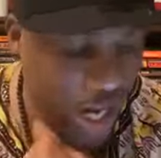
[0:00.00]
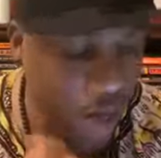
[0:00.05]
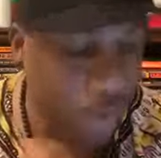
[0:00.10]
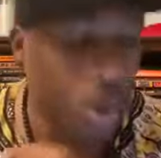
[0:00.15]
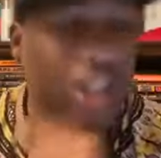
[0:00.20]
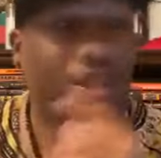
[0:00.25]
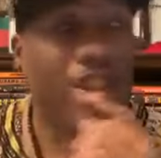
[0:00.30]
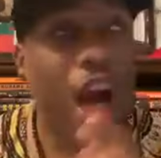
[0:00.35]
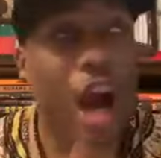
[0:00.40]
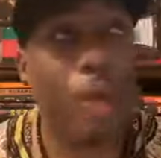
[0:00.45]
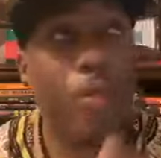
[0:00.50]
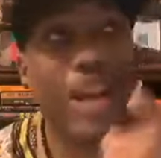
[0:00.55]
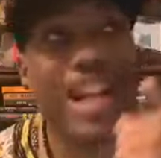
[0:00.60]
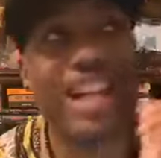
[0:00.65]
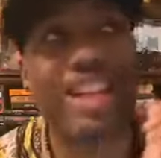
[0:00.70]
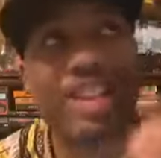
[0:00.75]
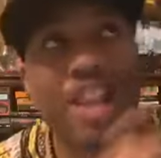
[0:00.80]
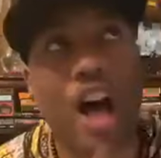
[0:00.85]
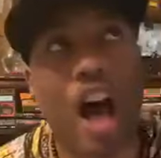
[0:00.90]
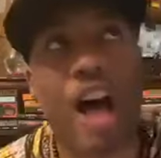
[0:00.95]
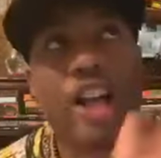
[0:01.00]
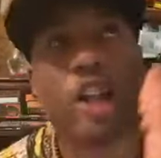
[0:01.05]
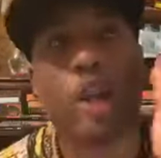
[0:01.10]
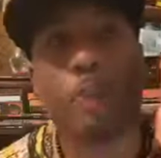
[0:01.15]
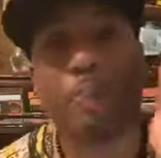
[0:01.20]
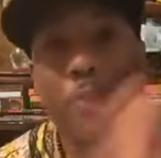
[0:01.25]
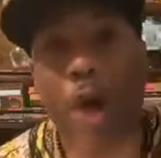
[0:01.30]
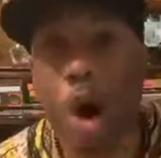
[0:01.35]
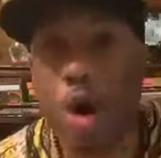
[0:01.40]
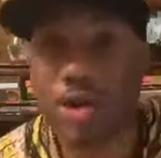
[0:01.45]
was start when he started to
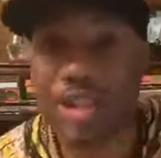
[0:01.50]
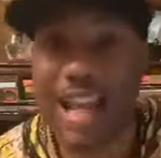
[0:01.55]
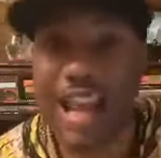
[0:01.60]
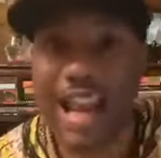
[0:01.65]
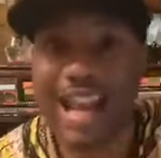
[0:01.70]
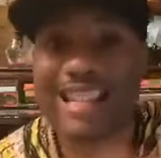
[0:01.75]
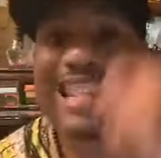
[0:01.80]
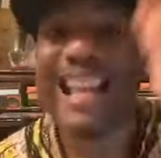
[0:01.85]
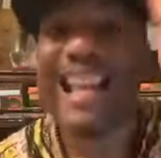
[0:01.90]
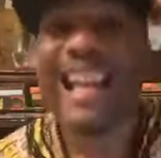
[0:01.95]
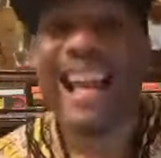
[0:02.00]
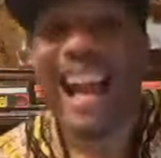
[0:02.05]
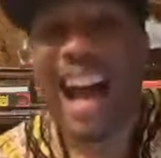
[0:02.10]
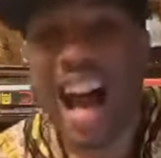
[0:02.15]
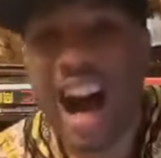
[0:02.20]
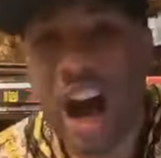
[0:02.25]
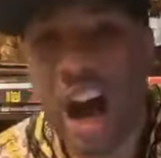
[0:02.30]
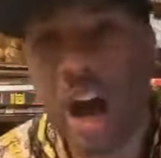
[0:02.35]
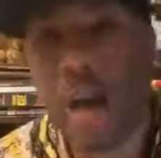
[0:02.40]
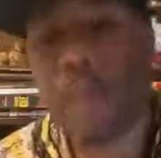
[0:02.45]
protest uh,